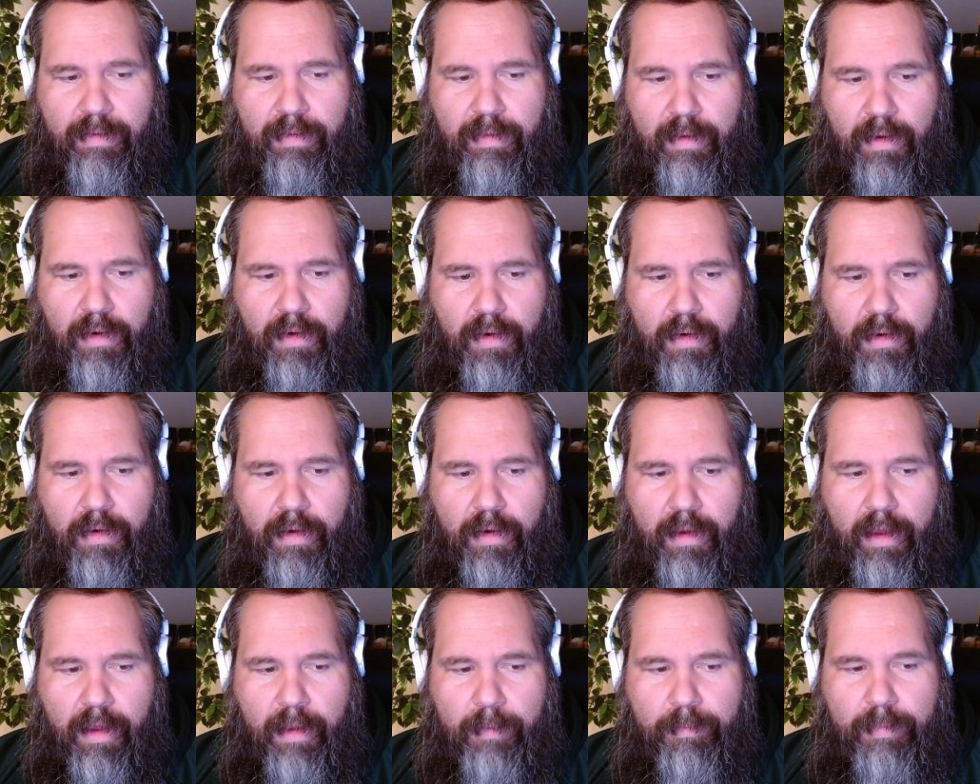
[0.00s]
they're
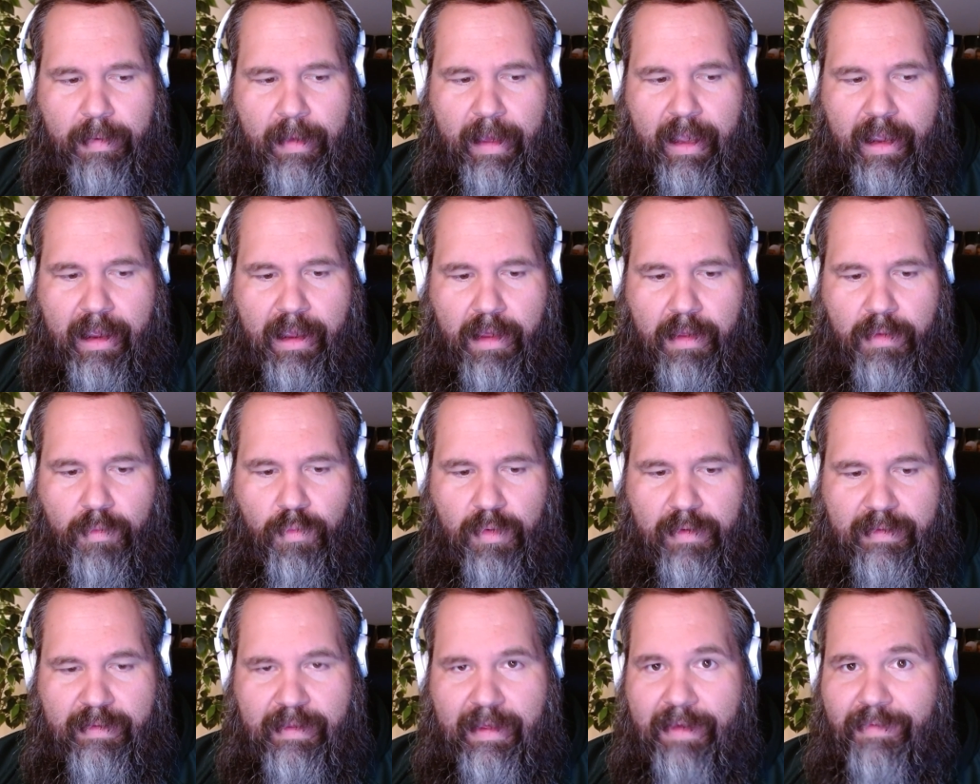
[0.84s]
a big
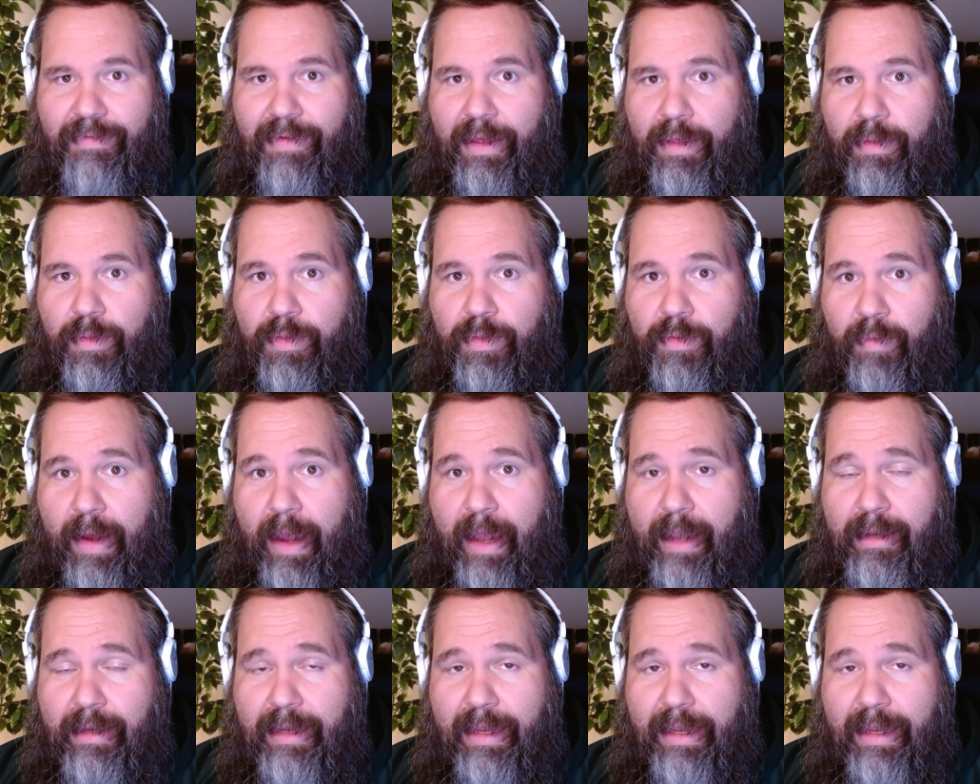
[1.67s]
receiving threat,